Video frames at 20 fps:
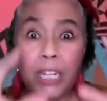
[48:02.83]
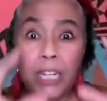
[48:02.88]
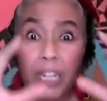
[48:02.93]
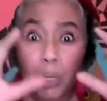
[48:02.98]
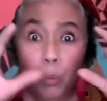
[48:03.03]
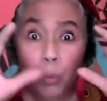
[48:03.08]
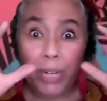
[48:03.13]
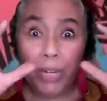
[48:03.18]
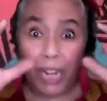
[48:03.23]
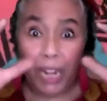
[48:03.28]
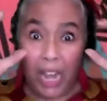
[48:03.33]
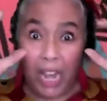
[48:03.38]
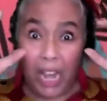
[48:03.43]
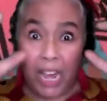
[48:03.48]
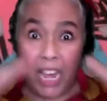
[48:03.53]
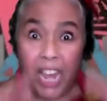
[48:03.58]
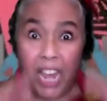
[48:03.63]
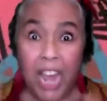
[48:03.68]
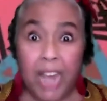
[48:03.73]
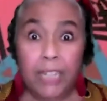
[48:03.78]
He would have
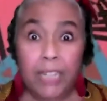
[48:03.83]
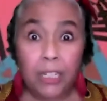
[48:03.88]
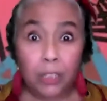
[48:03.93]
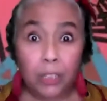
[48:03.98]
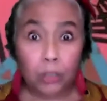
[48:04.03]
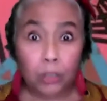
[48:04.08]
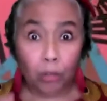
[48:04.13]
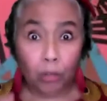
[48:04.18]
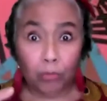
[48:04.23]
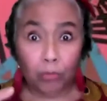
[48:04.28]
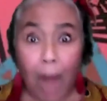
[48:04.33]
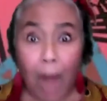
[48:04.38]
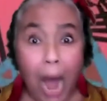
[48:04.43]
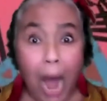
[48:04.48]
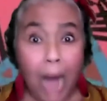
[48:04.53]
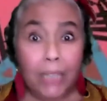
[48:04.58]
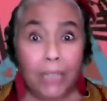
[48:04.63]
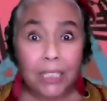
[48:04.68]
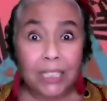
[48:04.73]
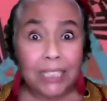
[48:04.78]
hit the
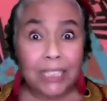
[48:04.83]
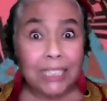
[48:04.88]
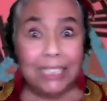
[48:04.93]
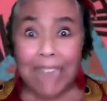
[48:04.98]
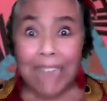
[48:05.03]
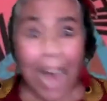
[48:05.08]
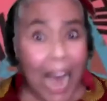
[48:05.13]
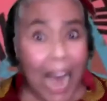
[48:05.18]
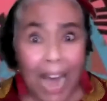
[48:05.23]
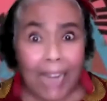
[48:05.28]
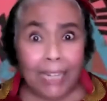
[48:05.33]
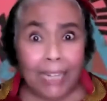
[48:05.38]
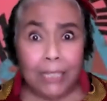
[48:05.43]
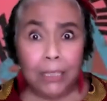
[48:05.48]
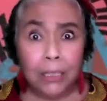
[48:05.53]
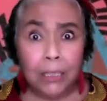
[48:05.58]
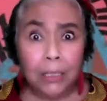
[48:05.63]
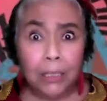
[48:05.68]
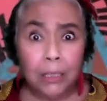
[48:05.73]
rocks and died